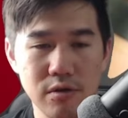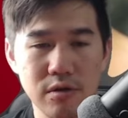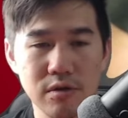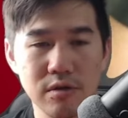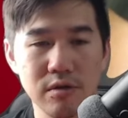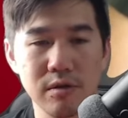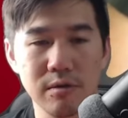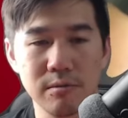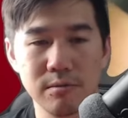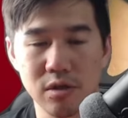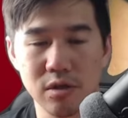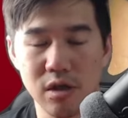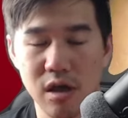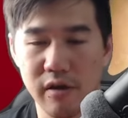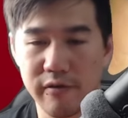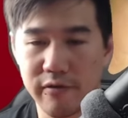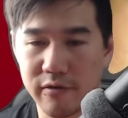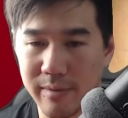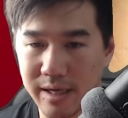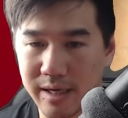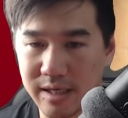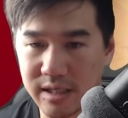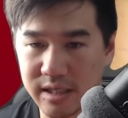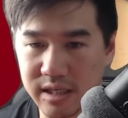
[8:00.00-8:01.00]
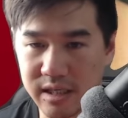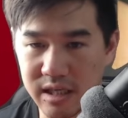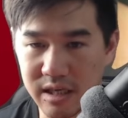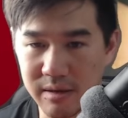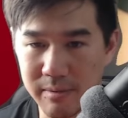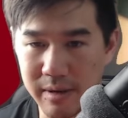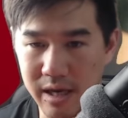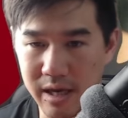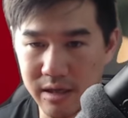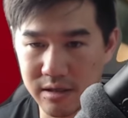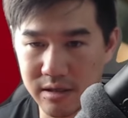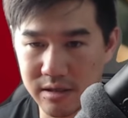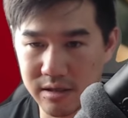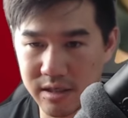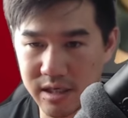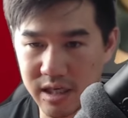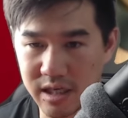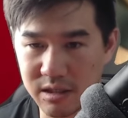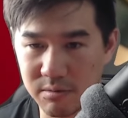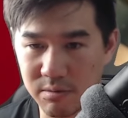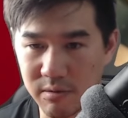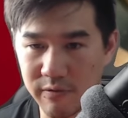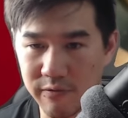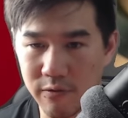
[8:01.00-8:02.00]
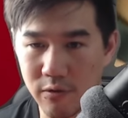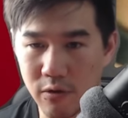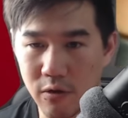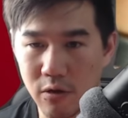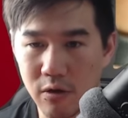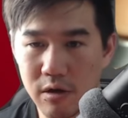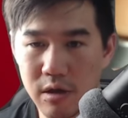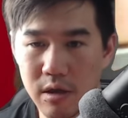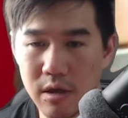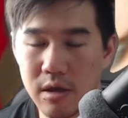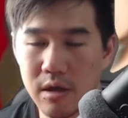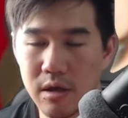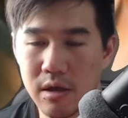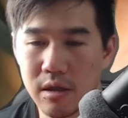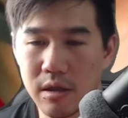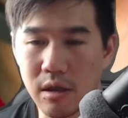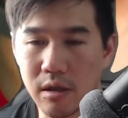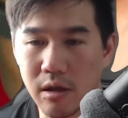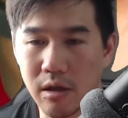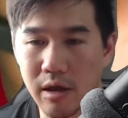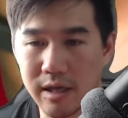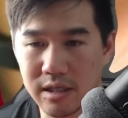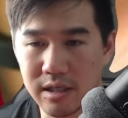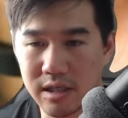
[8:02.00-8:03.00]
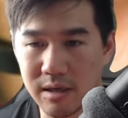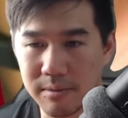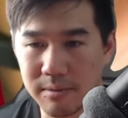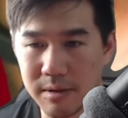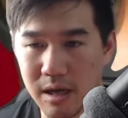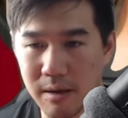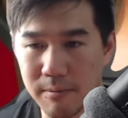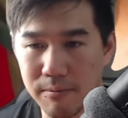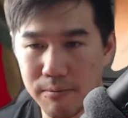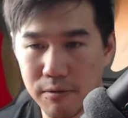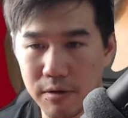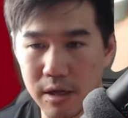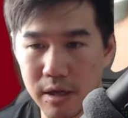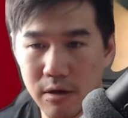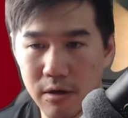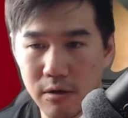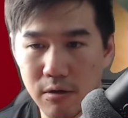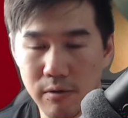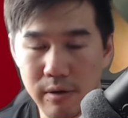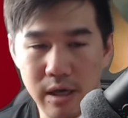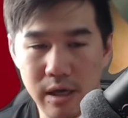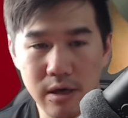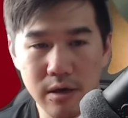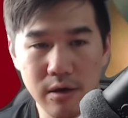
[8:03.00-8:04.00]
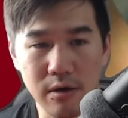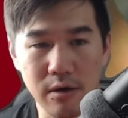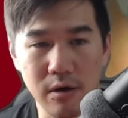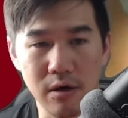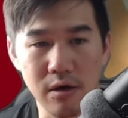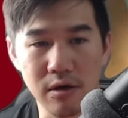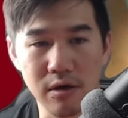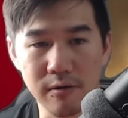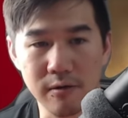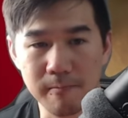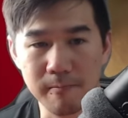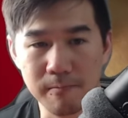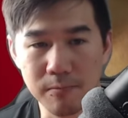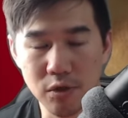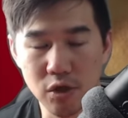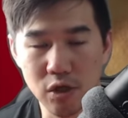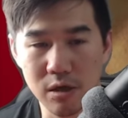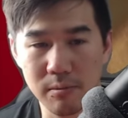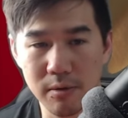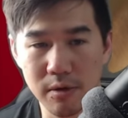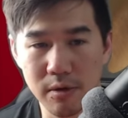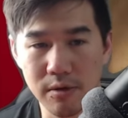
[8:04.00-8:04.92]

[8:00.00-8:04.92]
observe on my ceiling bounce test before, the light step down pretty quick on turbo.